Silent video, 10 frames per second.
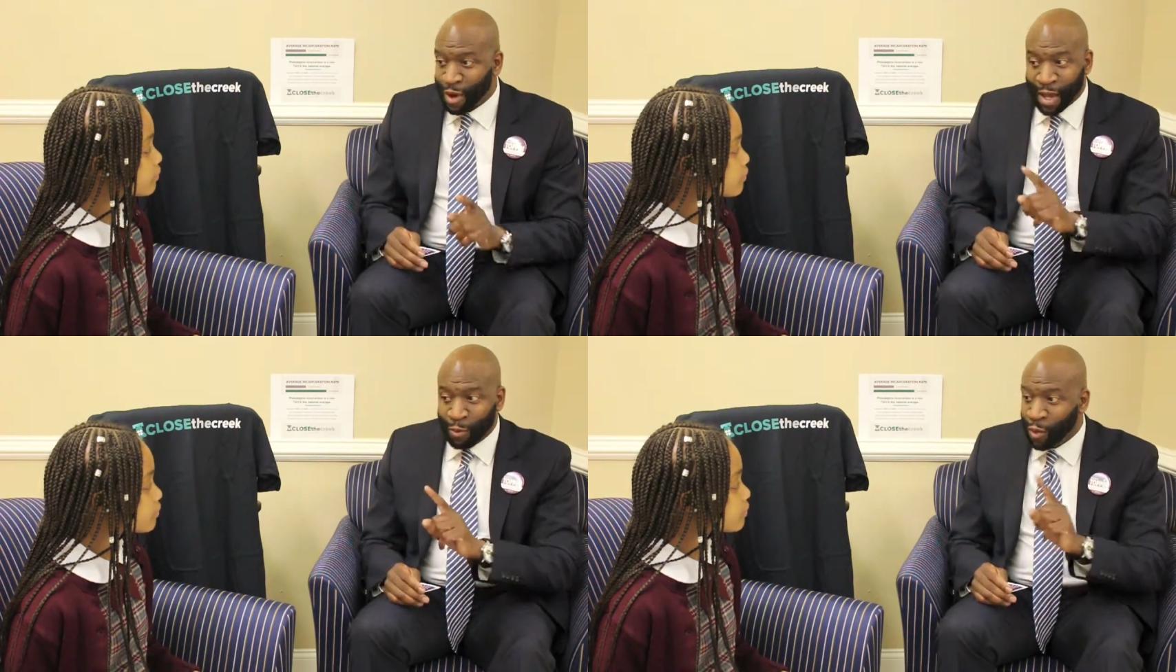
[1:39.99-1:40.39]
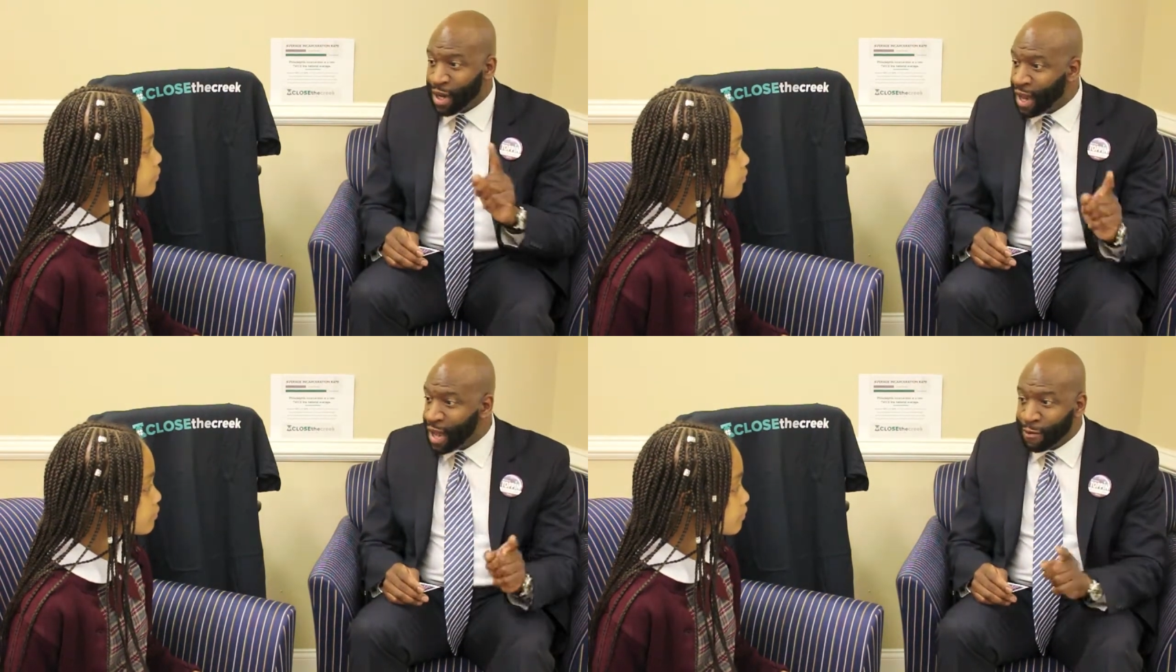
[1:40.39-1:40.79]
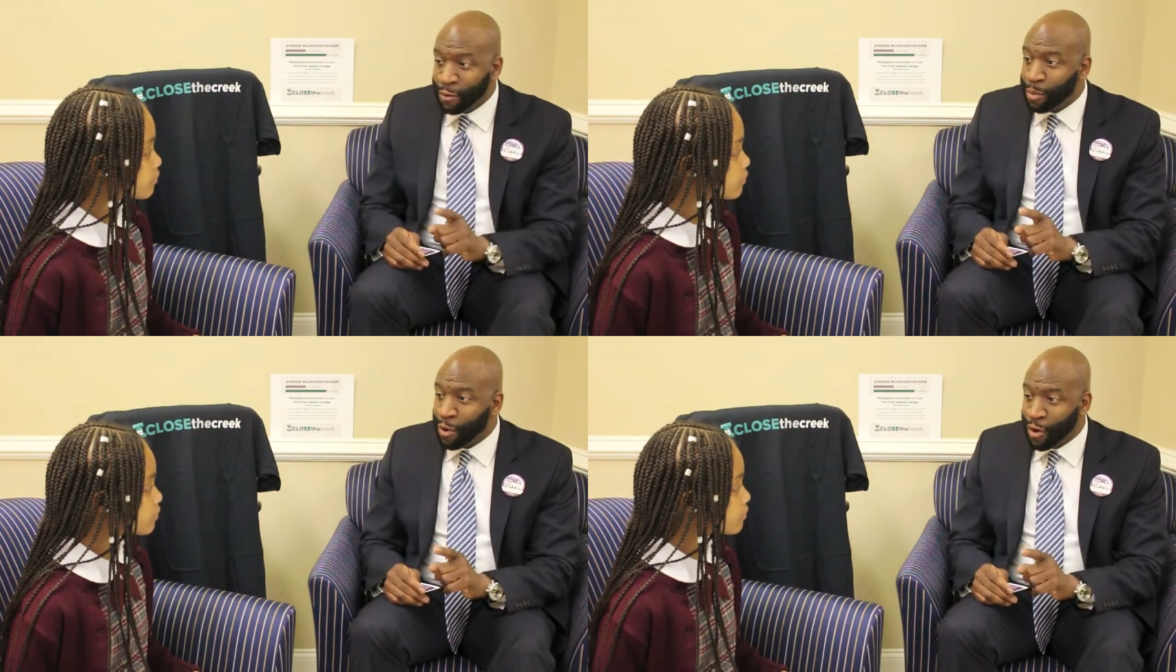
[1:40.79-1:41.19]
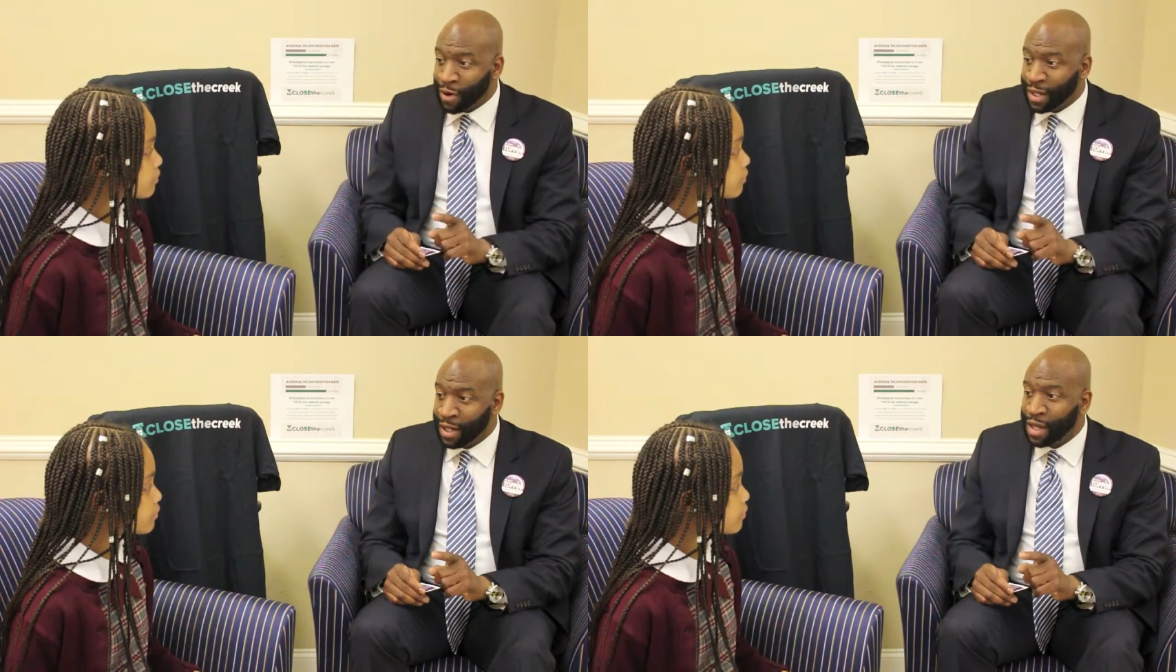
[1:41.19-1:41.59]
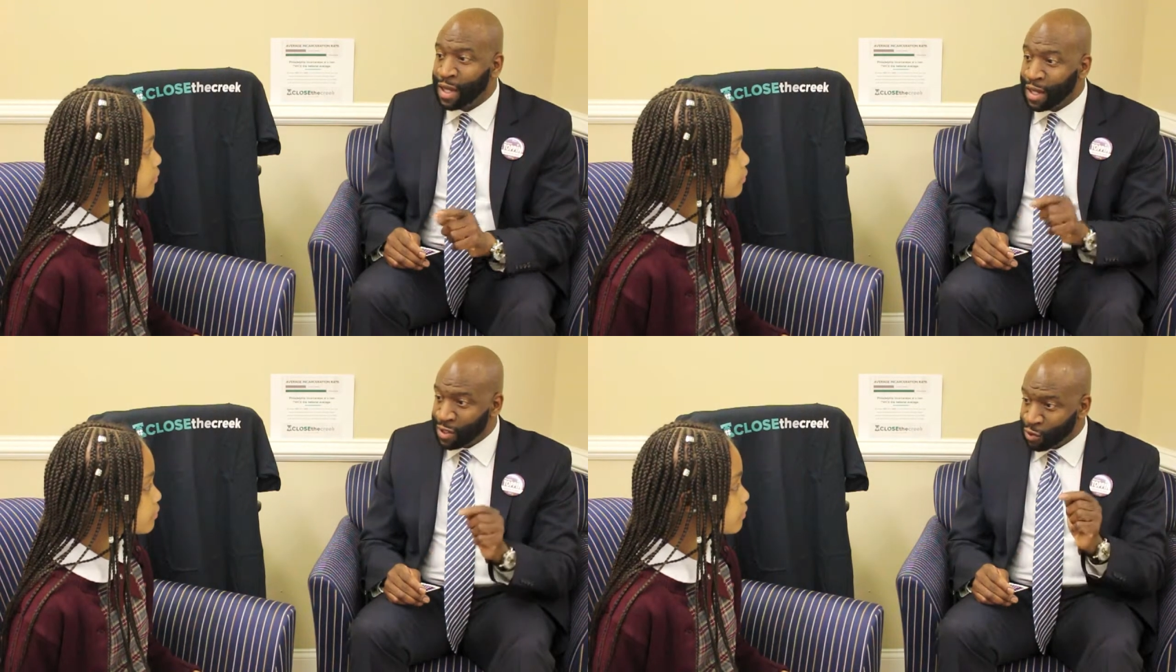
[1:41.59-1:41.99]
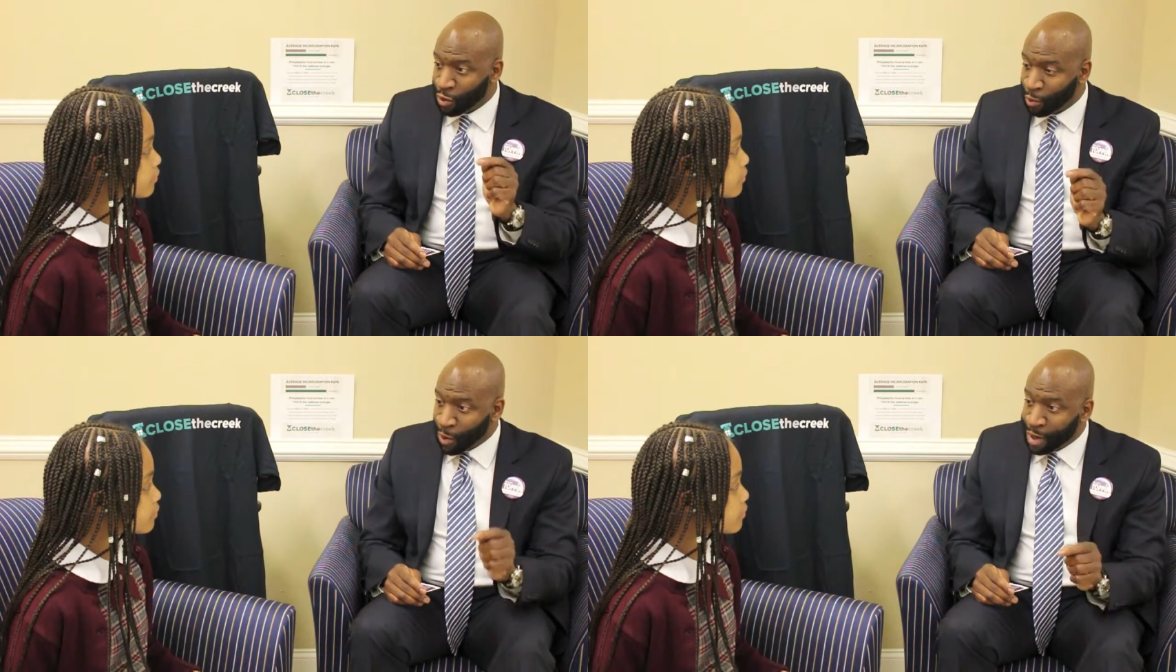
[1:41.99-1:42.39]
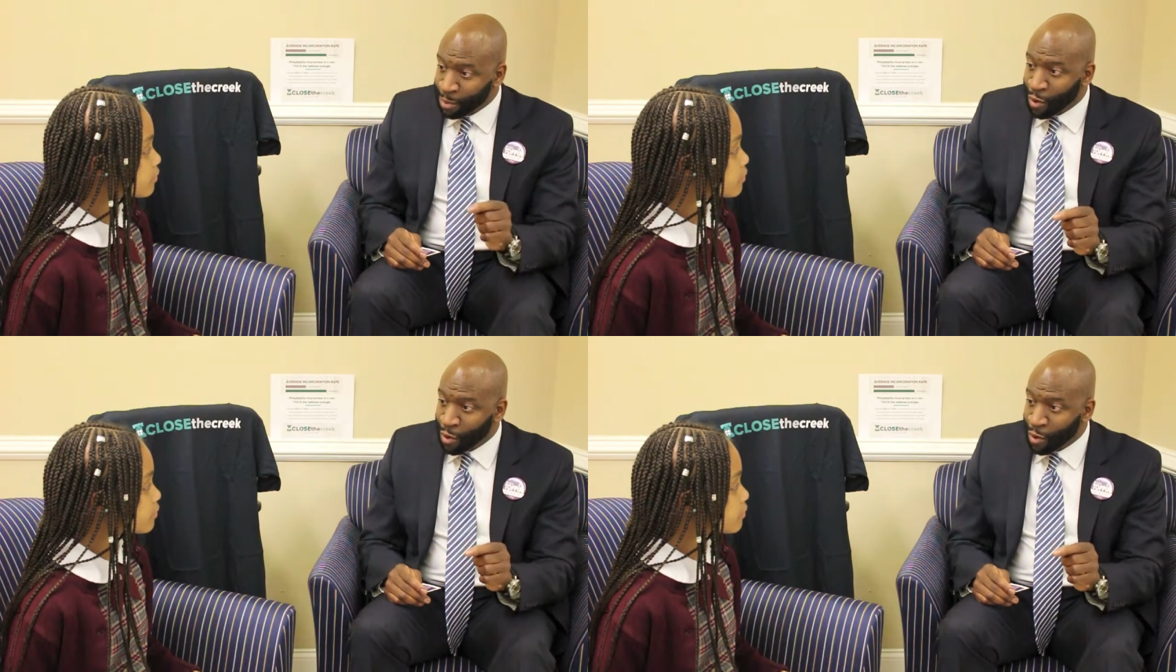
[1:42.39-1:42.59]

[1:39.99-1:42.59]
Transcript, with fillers: And whatever party is the right